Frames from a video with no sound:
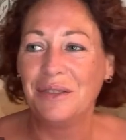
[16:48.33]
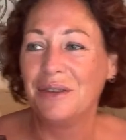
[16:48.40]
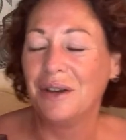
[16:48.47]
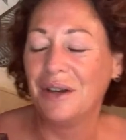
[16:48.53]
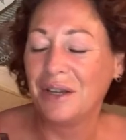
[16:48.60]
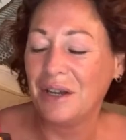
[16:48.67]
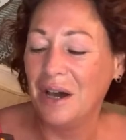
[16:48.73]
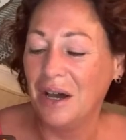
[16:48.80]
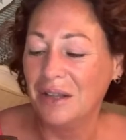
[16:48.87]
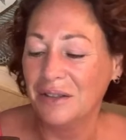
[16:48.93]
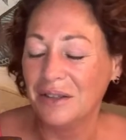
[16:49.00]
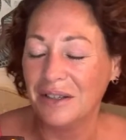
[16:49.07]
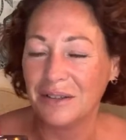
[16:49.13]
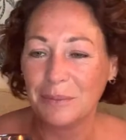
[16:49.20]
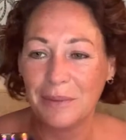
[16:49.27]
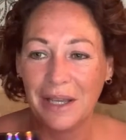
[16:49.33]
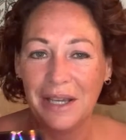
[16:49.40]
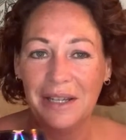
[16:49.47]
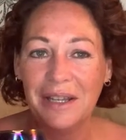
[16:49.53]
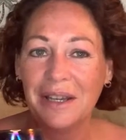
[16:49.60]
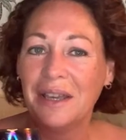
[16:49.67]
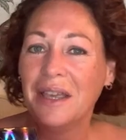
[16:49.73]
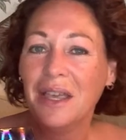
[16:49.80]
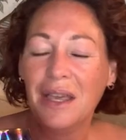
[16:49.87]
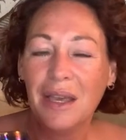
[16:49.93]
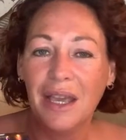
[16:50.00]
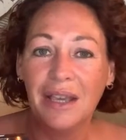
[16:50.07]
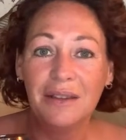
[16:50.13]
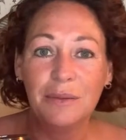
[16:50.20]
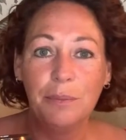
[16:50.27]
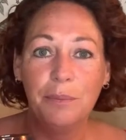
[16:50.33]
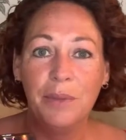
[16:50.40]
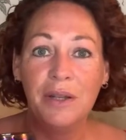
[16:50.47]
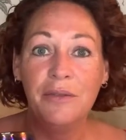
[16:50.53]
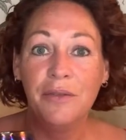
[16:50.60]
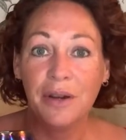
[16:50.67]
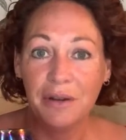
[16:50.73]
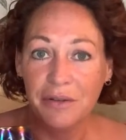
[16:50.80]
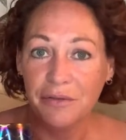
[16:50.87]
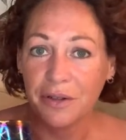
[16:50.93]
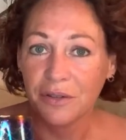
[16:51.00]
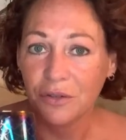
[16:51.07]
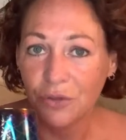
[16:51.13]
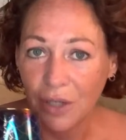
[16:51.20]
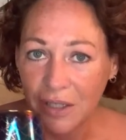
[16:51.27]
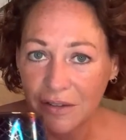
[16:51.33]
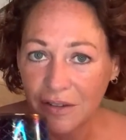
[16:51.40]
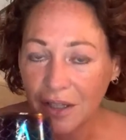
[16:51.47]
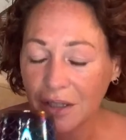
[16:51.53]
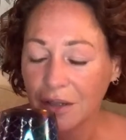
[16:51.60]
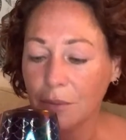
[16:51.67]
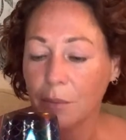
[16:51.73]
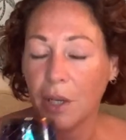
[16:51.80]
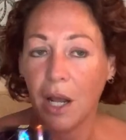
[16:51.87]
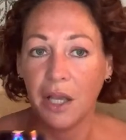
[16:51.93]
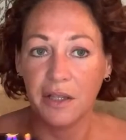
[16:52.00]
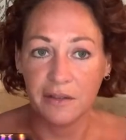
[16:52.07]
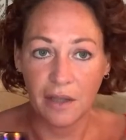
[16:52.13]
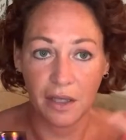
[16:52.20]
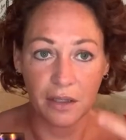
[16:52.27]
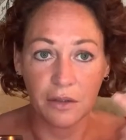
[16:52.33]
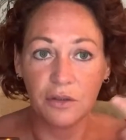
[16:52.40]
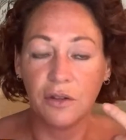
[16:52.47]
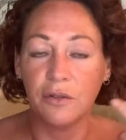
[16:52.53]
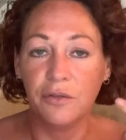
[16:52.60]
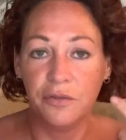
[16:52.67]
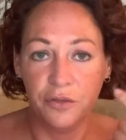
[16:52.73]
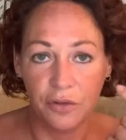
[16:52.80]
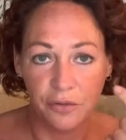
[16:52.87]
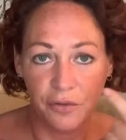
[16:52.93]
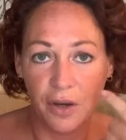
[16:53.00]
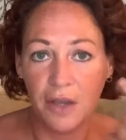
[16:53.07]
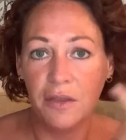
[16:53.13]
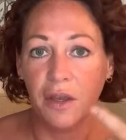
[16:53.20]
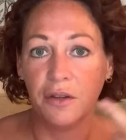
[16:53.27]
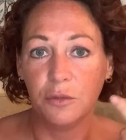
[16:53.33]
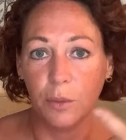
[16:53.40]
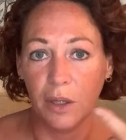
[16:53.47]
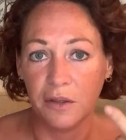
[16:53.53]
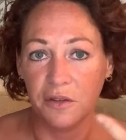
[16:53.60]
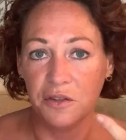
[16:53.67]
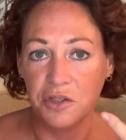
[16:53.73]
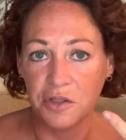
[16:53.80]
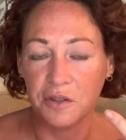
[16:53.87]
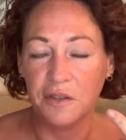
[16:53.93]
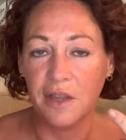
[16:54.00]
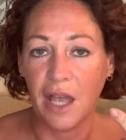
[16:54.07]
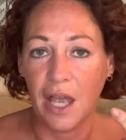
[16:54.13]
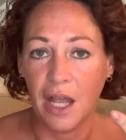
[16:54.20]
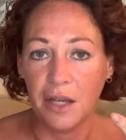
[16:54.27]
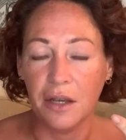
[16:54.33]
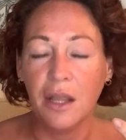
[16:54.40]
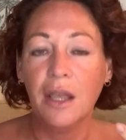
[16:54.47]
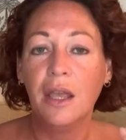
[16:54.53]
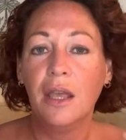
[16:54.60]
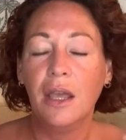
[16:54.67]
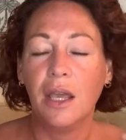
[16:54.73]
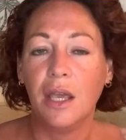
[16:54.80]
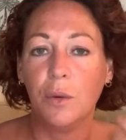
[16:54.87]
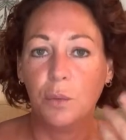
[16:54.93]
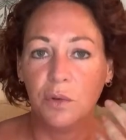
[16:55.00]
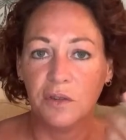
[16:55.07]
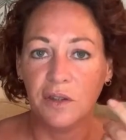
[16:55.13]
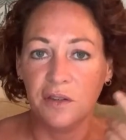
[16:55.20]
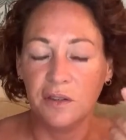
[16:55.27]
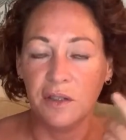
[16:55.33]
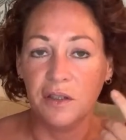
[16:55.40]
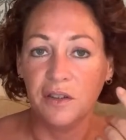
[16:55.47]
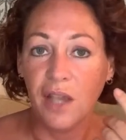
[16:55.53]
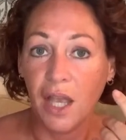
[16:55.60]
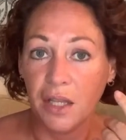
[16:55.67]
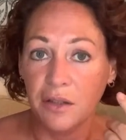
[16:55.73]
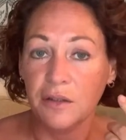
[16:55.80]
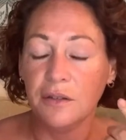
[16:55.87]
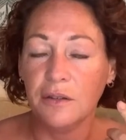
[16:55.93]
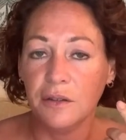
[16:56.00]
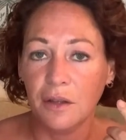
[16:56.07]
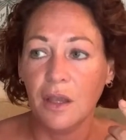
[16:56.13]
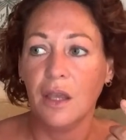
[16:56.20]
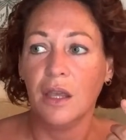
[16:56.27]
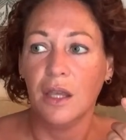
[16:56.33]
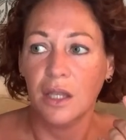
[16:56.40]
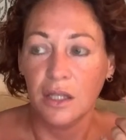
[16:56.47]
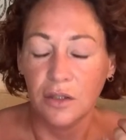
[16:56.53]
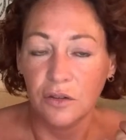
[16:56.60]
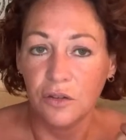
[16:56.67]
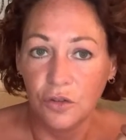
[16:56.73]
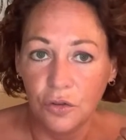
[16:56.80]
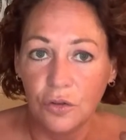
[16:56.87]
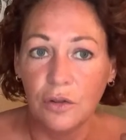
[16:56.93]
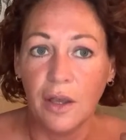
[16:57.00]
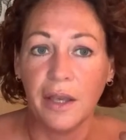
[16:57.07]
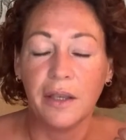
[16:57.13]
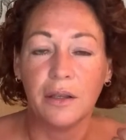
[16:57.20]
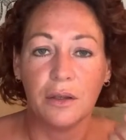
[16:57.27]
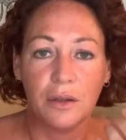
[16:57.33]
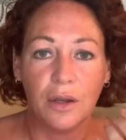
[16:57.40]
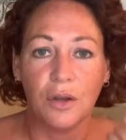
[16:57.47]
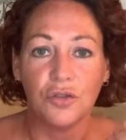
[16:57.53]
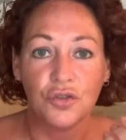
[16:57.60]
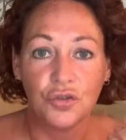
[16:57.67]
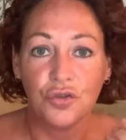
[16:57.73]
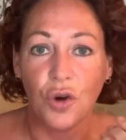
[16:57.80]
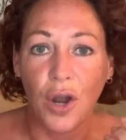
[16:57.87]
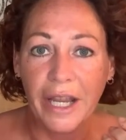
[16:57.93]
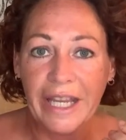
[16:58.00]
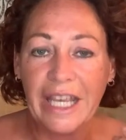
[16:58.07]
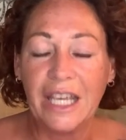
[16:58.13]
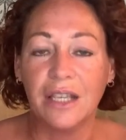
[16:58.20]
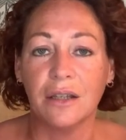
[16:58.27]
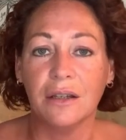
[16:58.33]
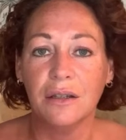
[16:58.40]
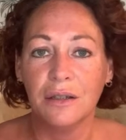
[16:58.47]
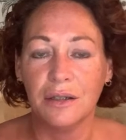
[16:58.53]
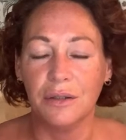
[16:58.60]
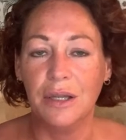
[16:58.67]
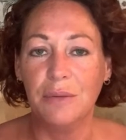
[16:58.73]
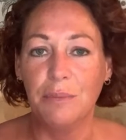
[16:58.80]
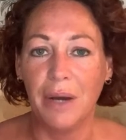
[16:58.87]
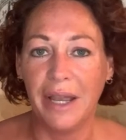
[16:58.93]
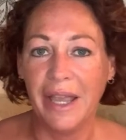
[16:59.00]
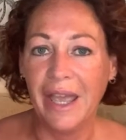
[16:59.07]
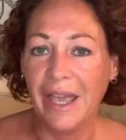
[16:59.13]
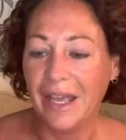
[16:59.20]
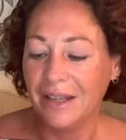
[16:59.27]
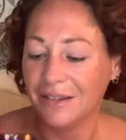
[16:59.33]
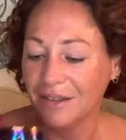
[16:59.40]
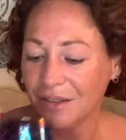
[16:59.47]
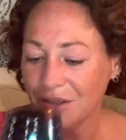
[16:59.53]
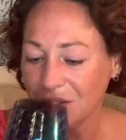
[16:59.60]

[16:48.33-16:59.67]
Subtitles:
I can't explain it. It's been very frustrating, but it's like to find those words just then was this intense, like, trying in my head.